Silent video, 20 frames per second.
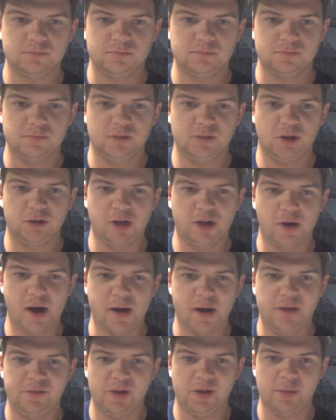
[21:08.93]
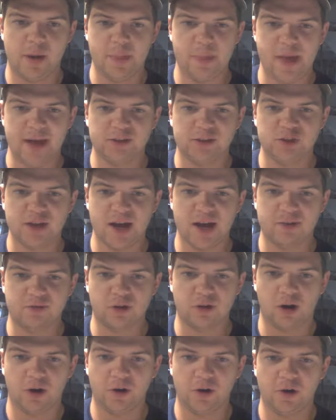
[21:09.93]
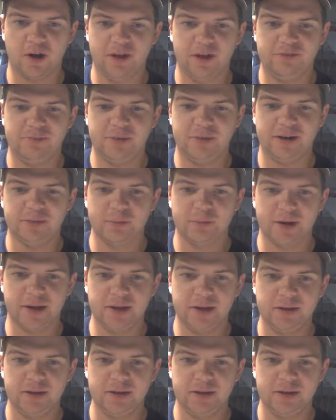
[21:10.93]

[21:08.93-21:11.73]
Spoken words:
Don't know how I feel about that shot for Hargrave, but went in.